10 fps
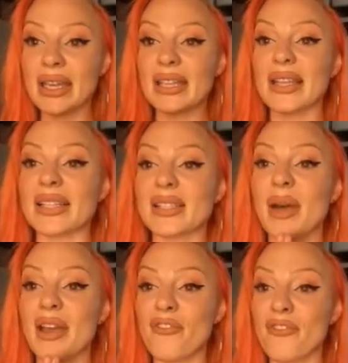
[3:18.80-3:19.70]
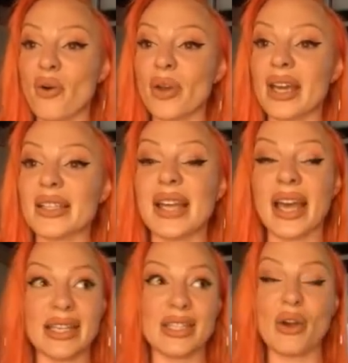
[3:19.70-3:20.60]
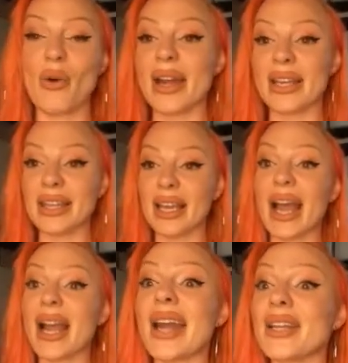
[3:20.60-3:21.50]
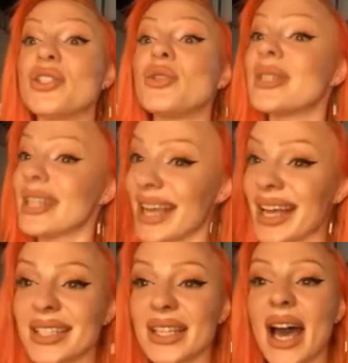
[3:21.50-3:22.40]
that's my focus, and anything I got to do to get to